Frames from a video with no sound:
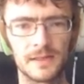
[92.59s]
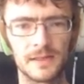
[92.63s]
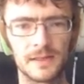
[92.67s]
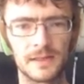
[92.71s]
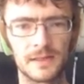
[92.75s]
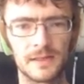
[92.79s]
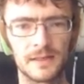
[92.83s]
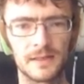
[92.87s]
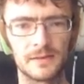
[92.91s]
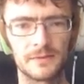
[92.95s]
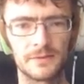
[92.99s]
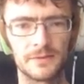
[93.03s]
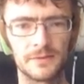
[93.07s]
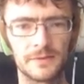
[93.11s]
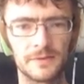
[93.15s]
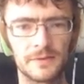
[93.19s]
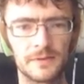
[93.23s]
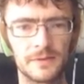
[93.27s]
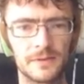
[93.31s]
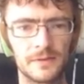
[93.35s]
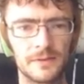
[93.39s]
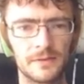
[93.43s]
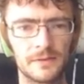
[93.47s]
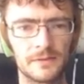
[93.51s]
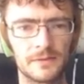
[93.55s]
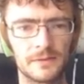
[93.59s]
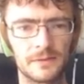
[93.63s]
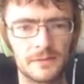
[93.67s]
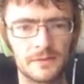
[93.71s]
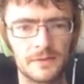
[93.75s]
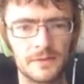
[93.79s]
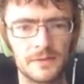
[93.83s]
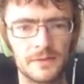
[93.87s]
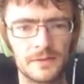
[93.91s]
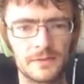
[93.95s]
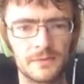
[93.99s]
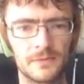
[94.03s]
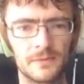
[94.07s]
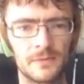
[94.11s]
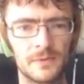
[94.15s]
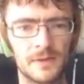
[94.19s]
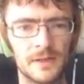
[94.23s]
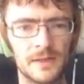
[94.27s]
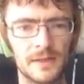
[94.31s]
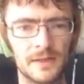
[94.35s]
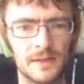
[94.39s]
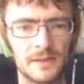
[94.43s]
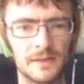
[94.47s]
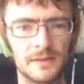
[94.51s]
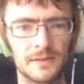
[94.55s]
I can't really think of a reason
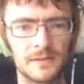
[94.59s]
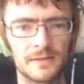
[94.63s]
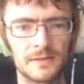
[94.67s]
why,